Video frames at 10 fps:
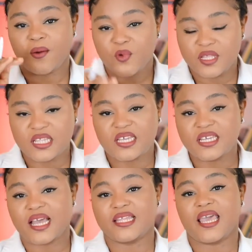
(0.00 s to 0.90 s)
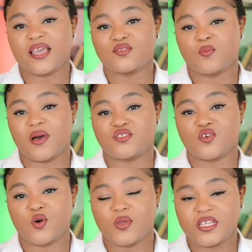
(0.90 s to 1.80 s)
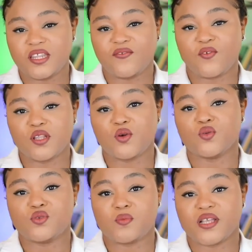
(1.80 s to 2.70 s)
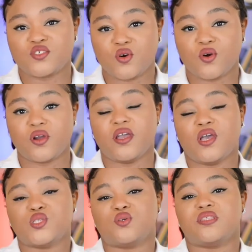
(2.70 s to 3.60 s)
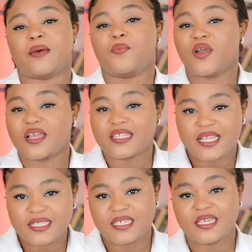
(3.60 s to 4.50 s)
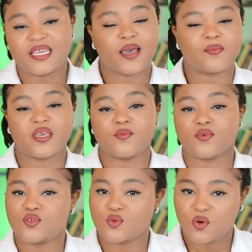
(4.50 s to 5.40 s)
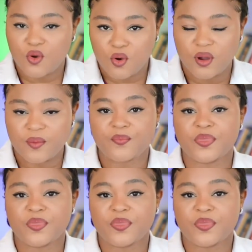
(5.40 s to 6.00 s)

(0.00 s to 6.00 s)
we need an egg to mature, we need a follicle to mature so that pregnancy can be able to occur.